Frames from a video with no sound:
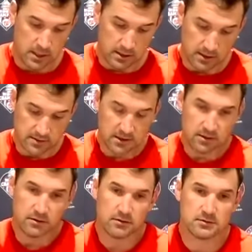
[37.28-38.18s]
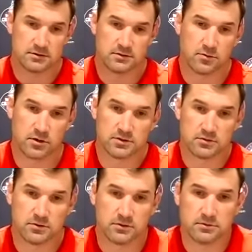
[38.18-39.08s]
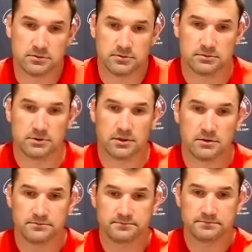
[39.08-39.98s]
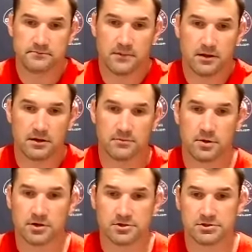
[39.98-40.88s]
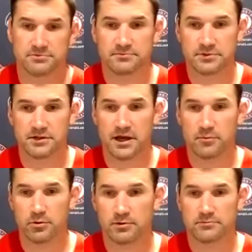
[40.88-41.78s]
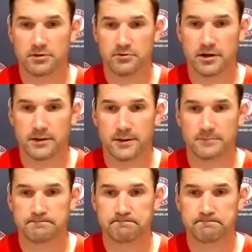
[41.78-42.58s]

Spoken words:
continue to work toward, you know, end of March into April and be ready to go.